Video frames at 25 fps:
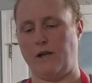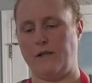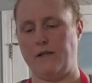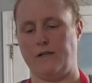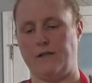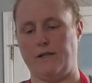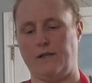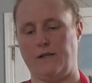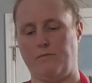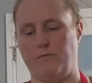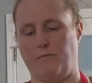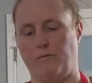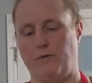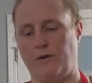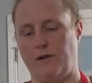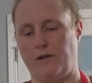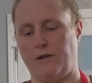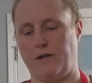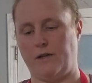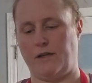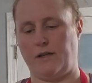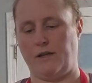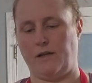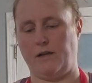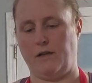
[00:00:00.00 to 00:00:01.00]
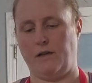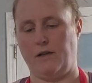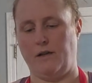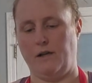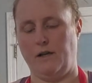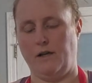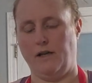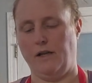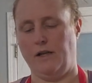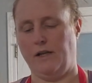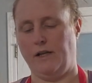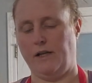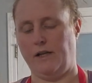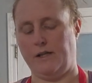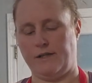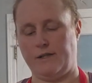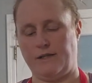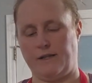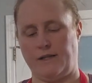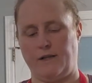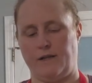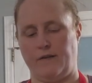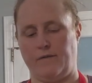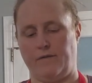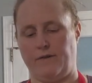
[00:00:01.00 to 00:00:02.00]
I did break the
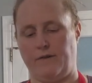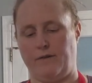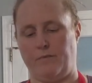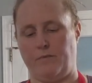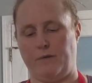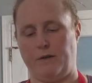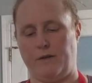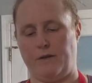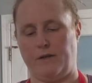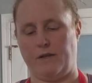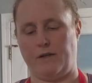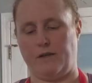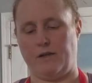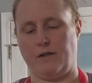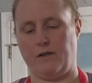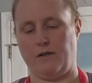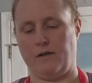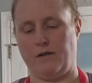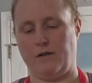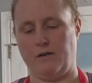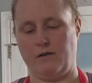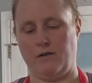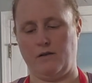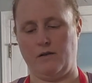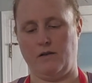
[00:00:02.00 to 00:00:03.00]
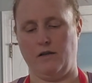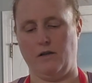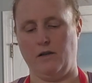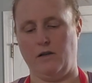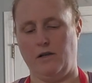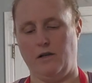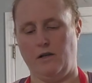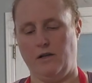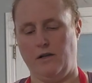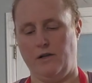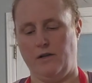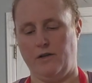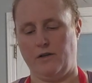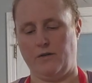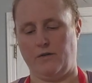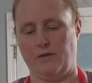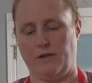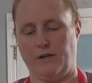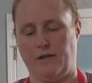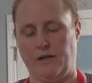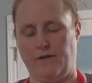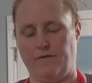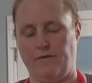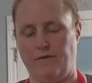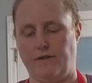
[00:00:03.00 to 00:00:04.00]
inside of it a bit, so I'm
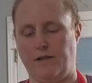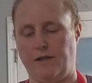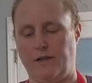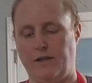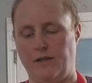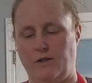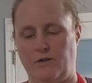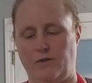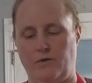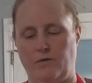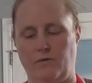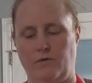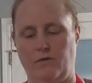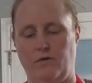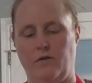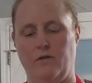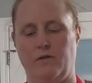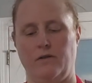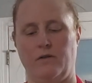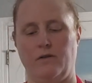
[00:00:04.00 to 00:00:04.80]
gonna have to get a new